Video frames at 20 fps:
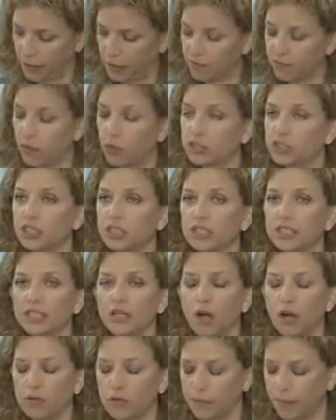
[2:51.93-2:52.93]

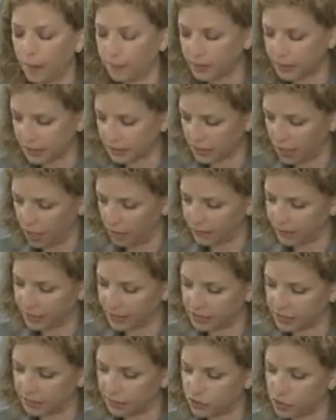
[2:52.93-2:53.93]
Unfortunately, our Republican
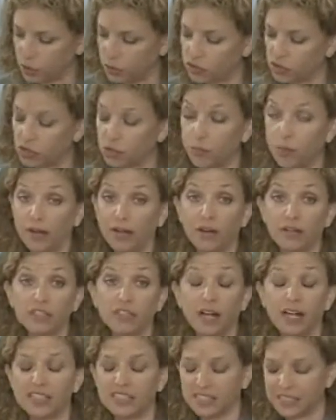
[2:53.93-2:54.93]
colleagues have chosen to
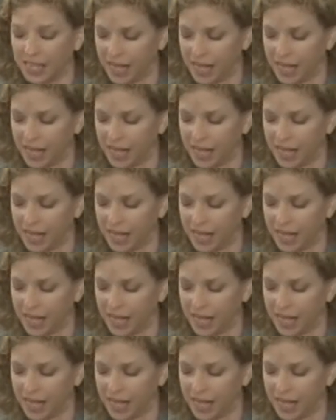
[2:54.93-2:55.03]
prioritize